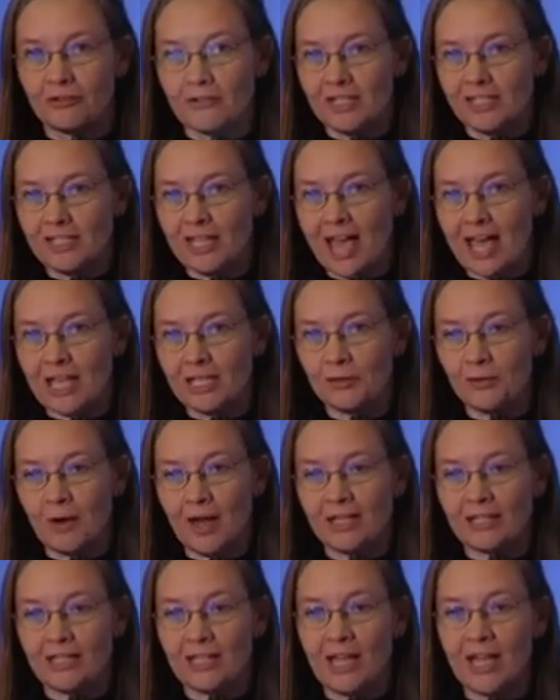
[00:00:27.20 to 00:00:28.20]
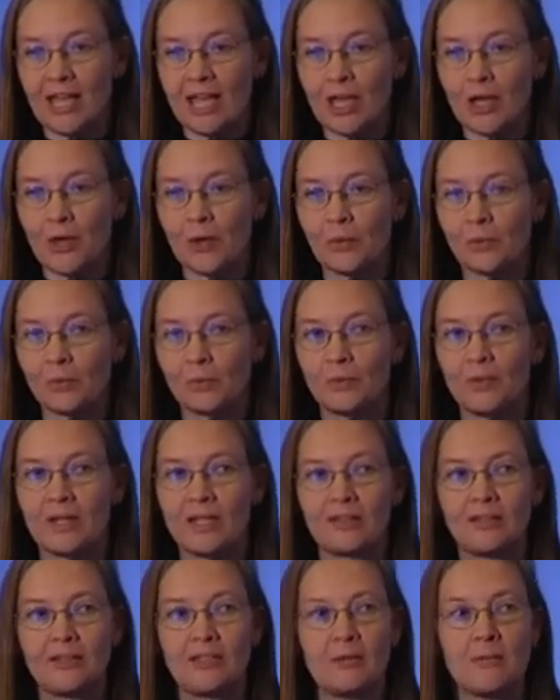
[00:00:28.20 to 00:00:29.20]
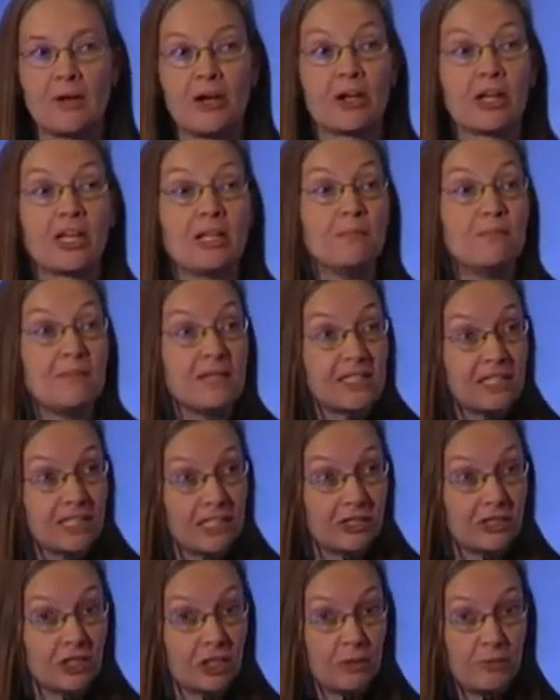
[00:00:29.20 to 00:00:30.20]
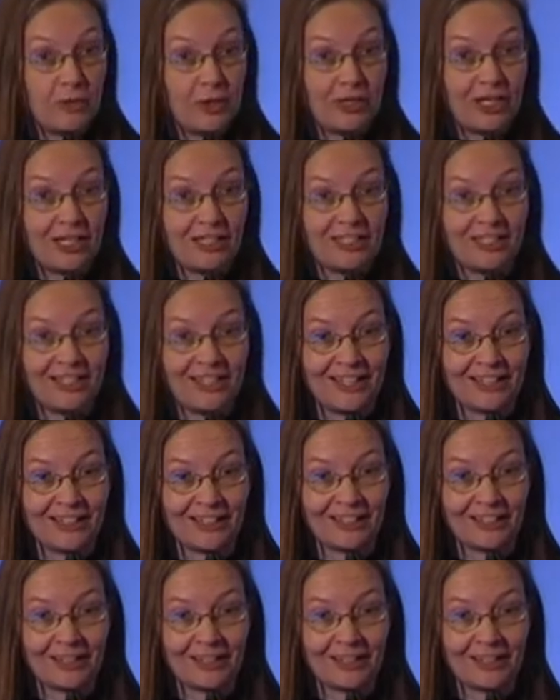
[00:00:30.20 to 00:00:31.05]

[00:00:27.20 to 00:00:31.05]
Greece has right now with the American business community,